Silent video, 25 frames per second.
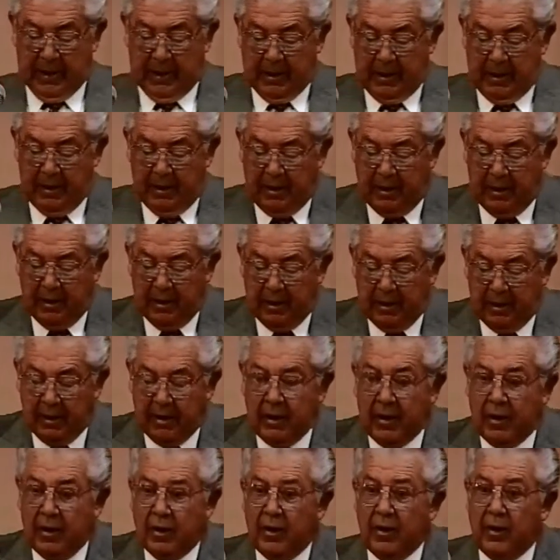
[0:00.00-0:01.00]
uh,
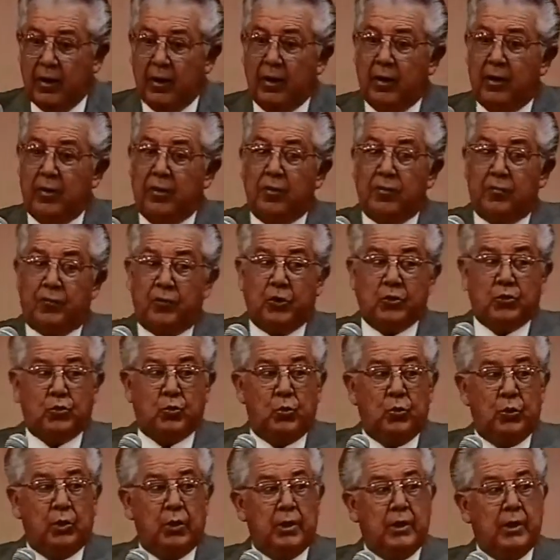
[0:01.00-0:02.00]
the first
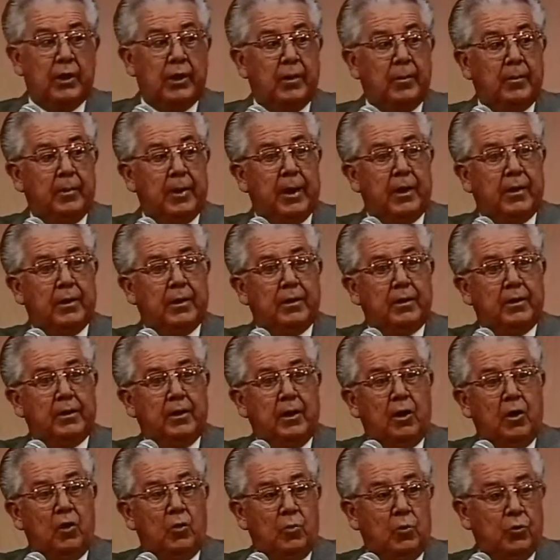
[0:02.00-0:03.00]
one in about uh,
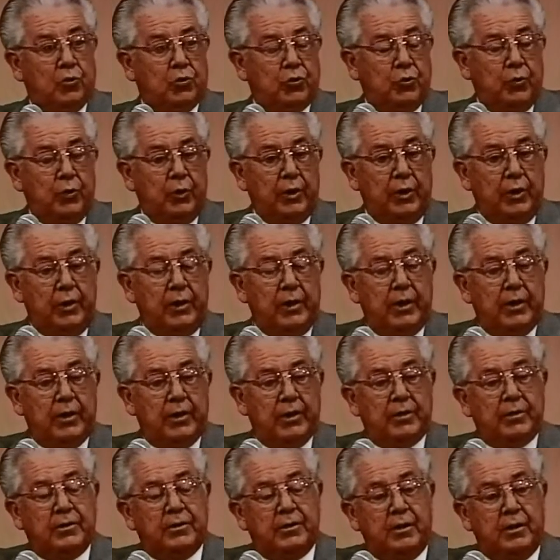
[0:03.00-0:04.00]
almost 20
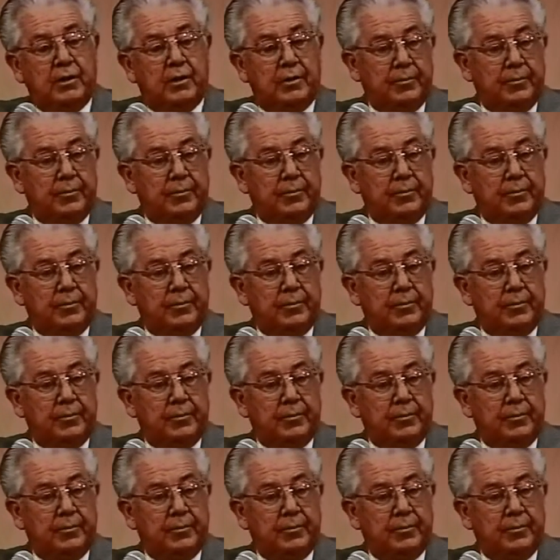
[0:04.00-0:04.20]
years, uh,